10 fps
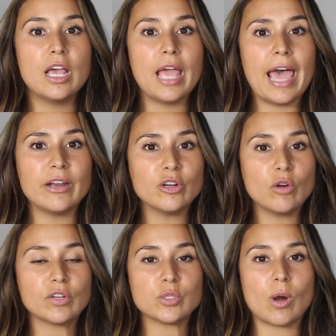head on
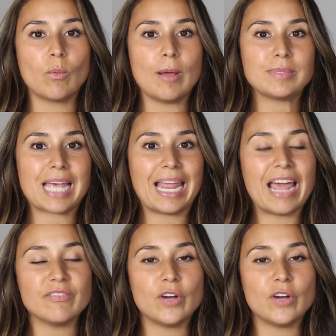over to our website at